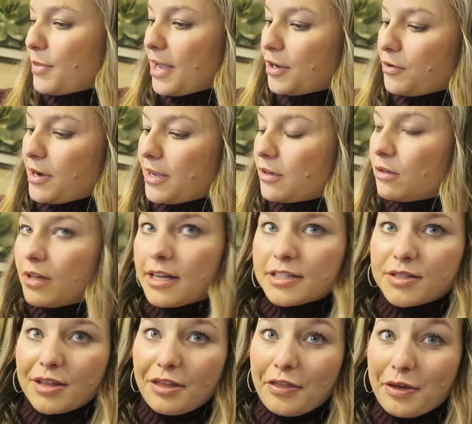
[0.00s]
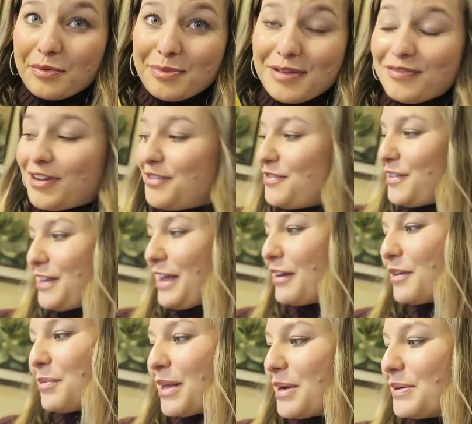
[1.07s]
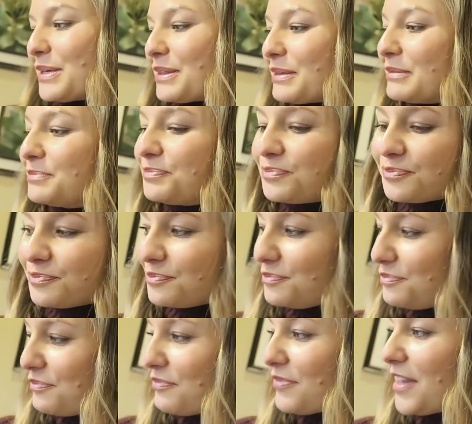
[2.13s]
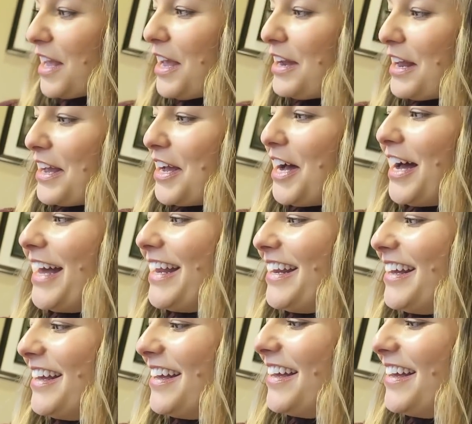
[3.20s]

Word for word: by Crayola. So I thought that would be fun for Cal to play with. And I got